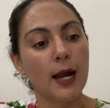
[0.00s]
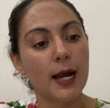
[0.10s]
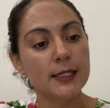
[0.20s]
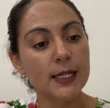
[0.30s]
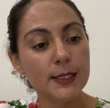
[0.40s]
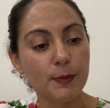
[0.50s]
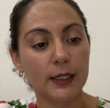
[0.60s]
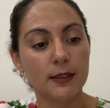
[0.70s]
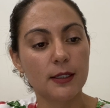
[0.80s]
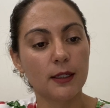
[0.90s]

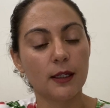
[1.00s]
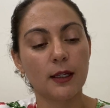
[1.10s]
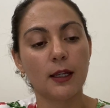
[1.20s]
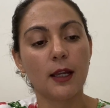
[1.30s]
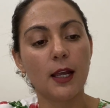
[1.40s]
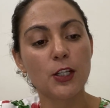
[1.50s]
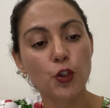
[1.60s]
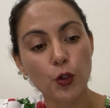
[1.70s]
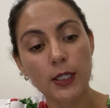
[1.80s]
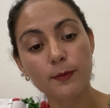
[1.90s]
Assessment.
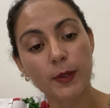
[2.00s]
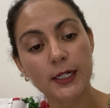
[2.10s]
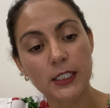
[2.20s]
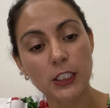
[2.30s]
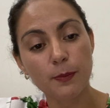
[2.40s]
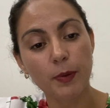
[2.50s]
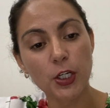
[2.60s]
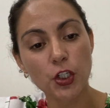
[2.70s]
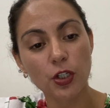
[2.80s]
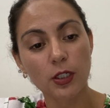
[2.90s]
Student
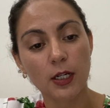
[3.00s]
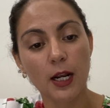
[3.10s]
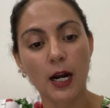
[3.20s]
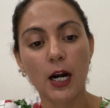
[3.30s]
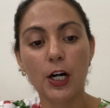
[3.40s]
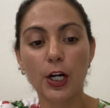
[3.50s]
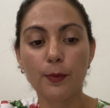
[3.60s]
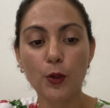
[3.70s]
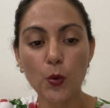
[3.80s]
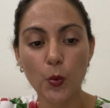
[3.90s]
participation and
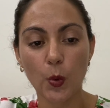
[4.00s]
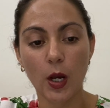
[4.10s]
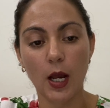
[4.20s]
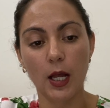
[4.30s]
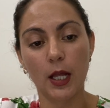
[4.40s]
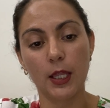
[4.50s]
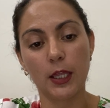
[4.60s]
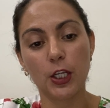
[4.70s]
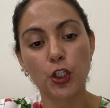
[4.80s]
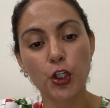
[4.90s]
review
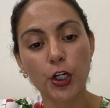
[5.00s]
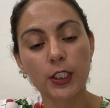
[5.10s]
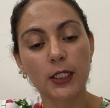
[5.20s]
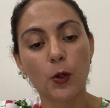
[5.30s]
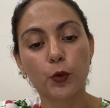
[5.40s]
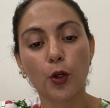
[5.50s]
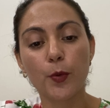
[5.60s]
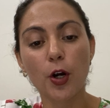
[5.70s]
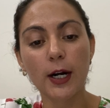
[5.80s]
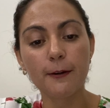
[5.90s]
the short
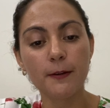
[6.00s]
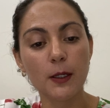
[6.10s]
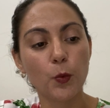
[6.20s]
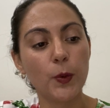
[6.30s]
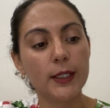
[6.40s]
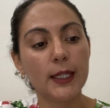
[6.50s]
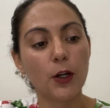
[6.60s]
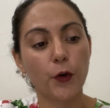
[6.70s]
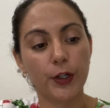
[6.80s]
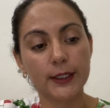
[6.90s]
autobiography with the
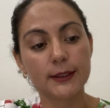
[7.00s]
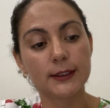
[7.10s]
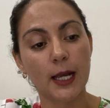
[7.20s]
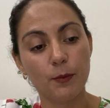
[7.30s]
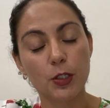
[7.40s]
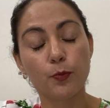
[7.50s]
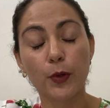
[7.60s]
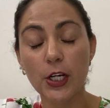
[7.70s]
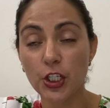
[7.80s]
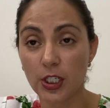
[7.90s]
correct time
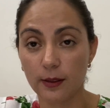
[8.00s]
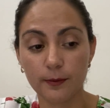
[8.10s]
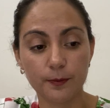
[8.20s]
expression.